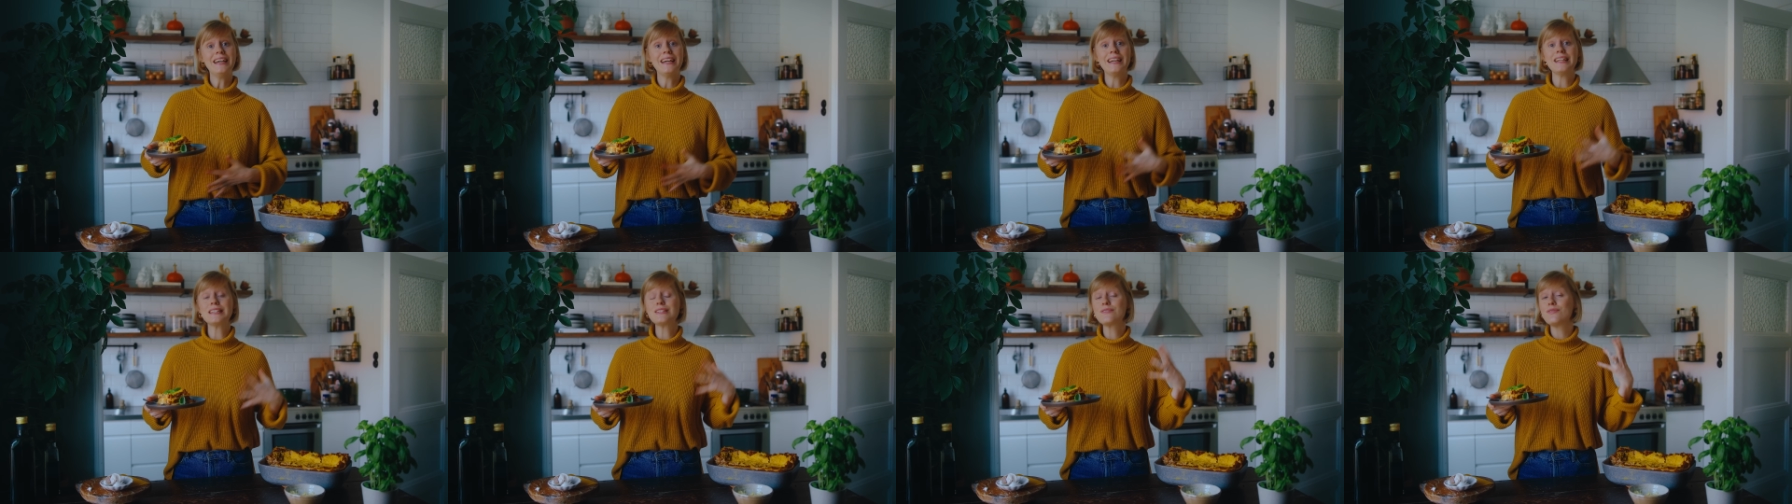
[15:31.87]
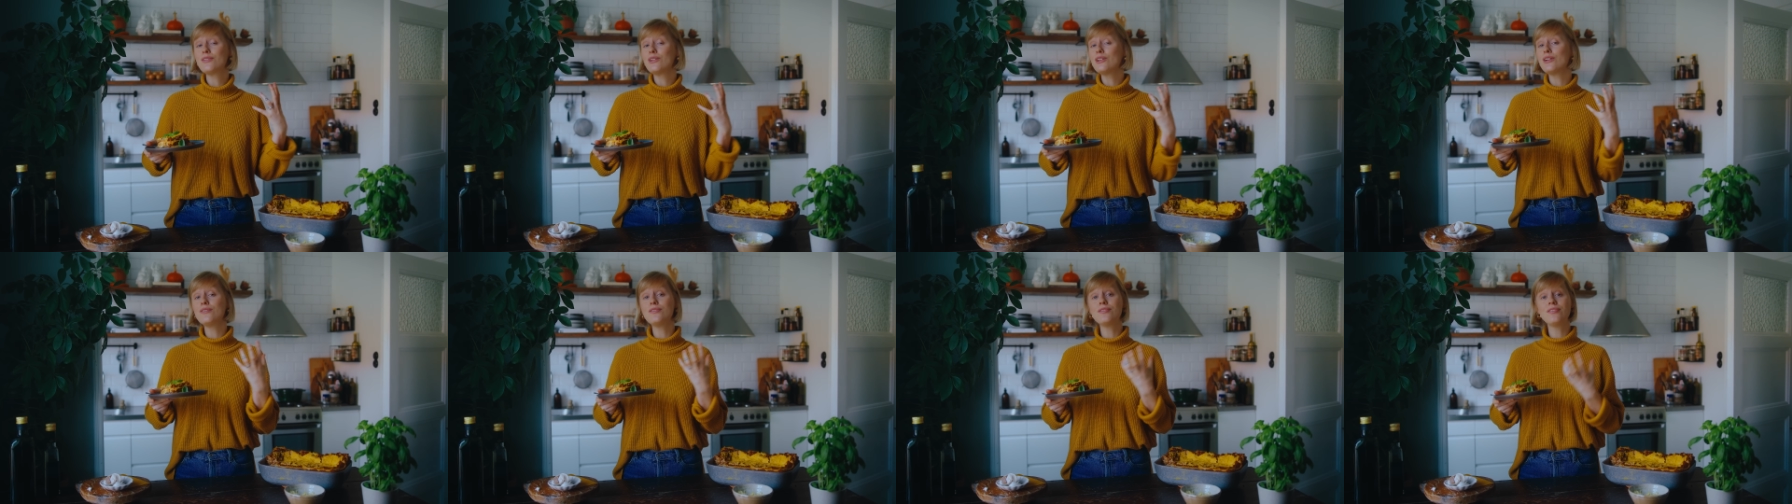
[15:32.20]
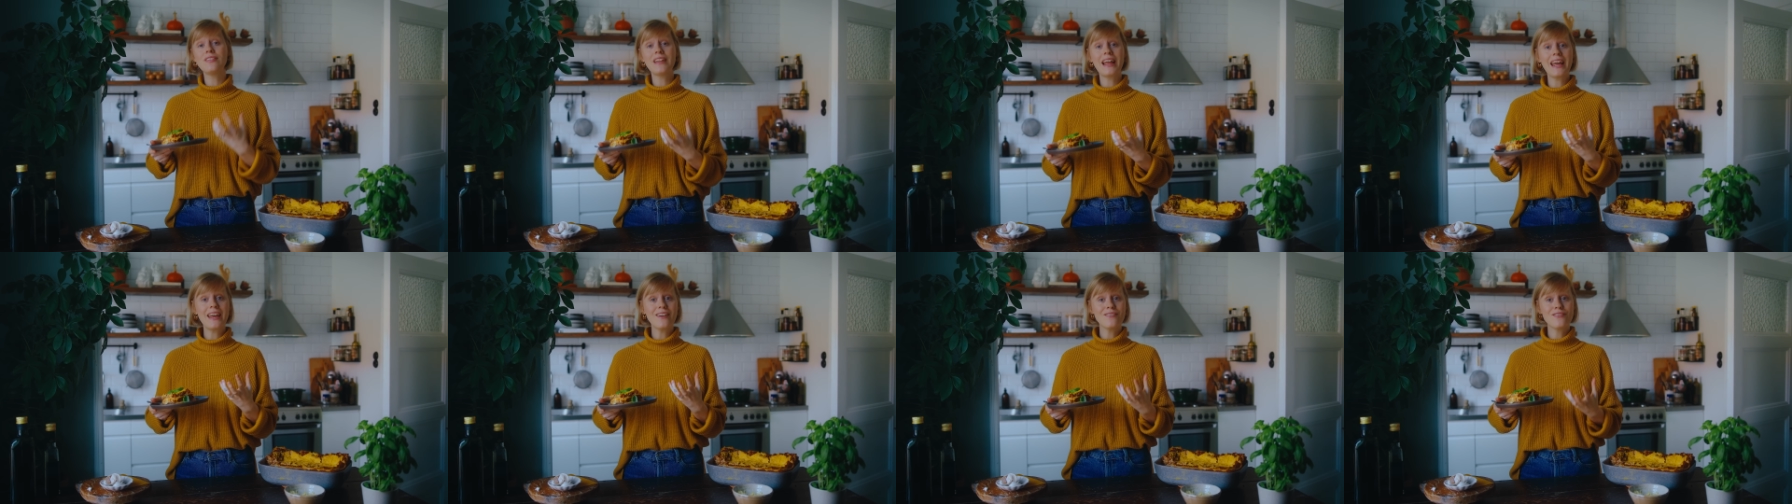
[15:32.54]
It's full of
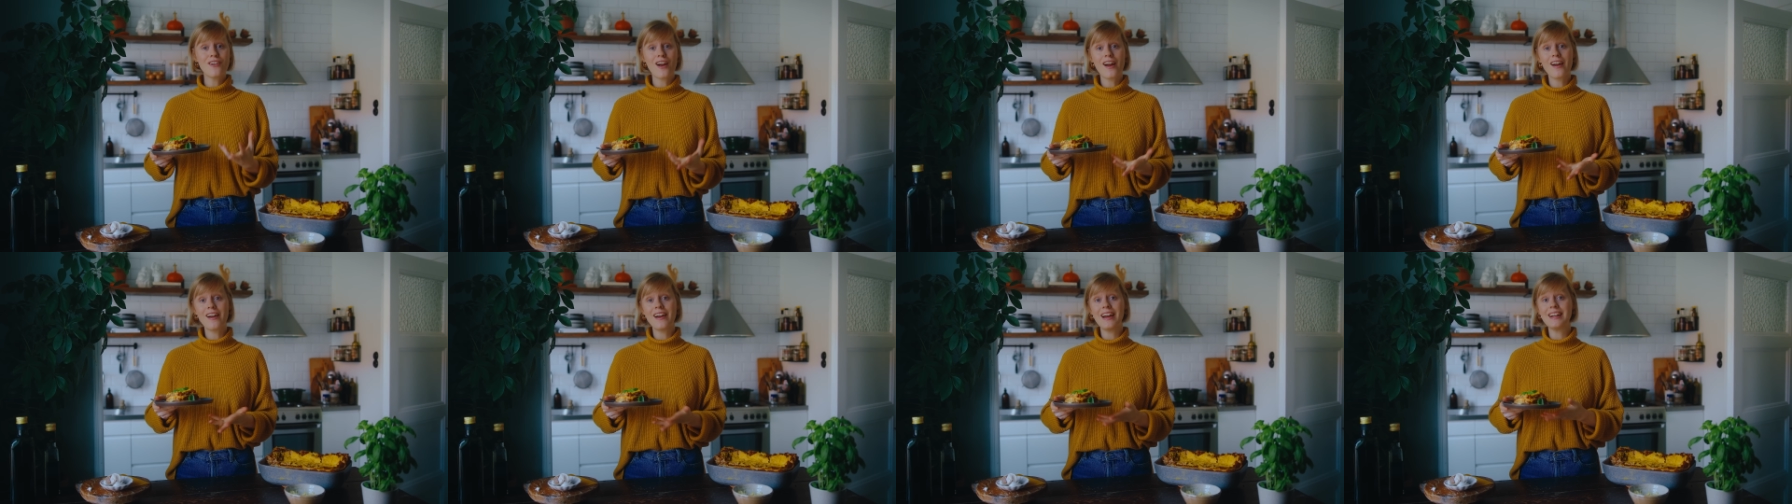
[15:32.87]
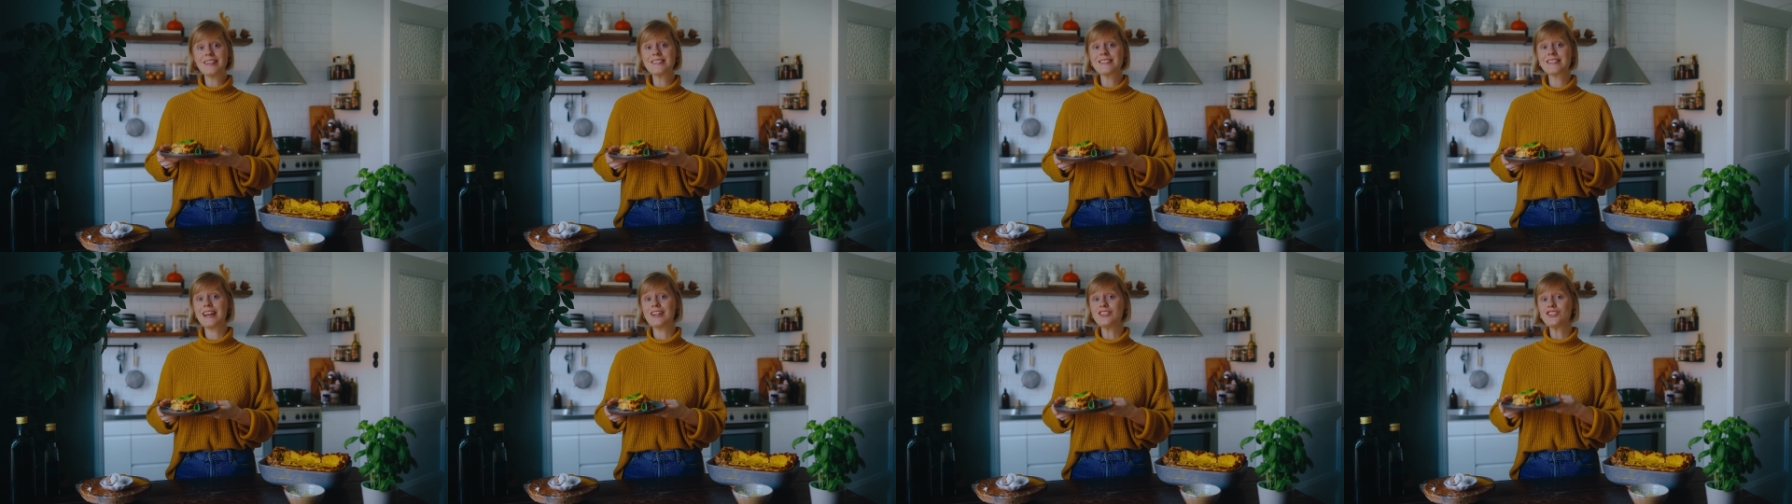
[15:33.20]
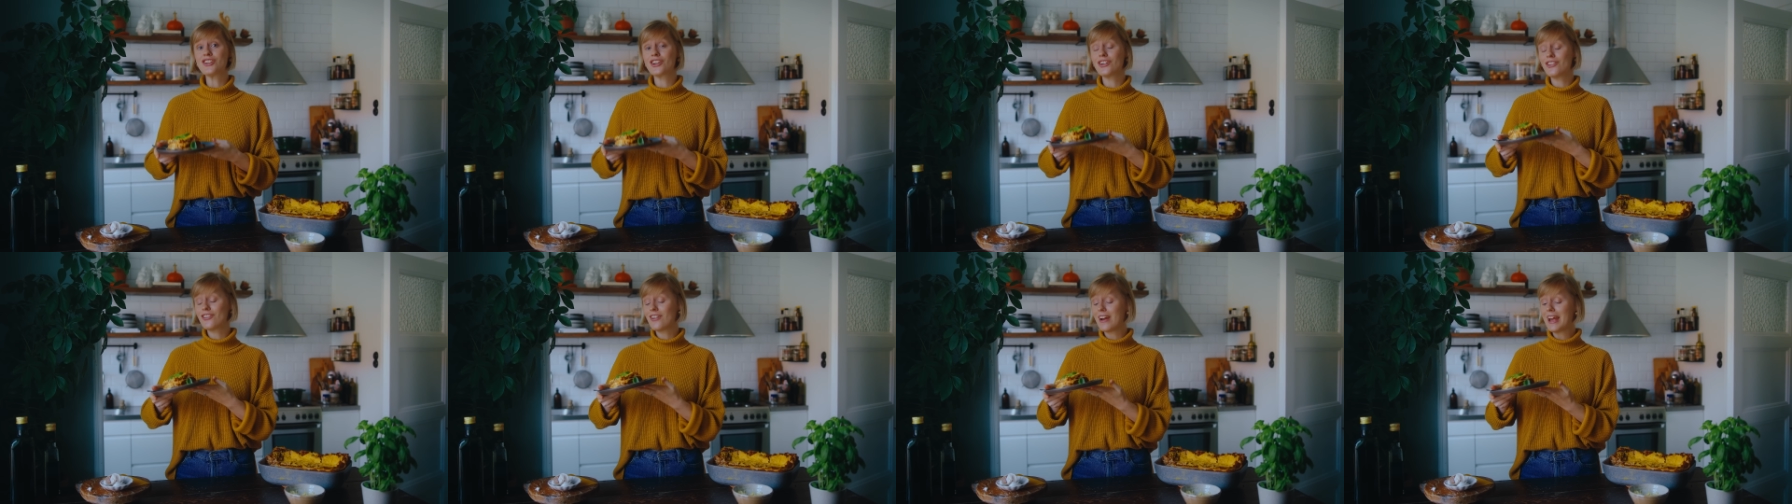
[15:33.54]
flavor and such
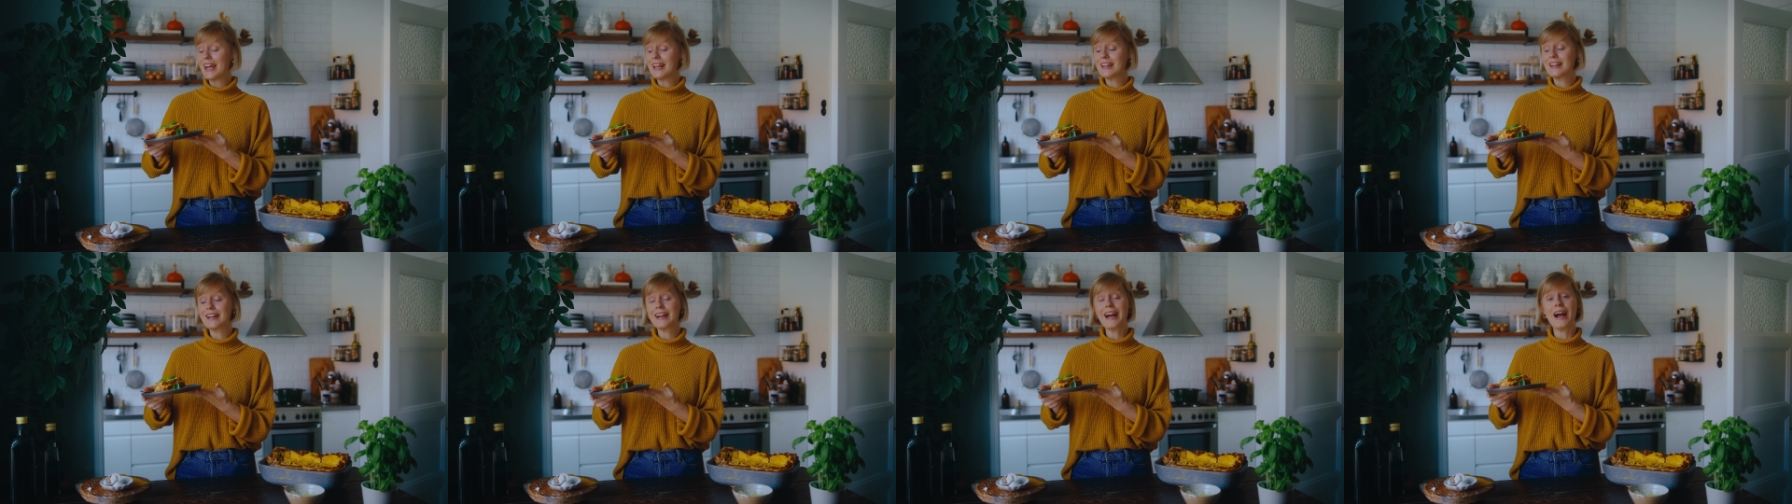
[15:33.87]
a great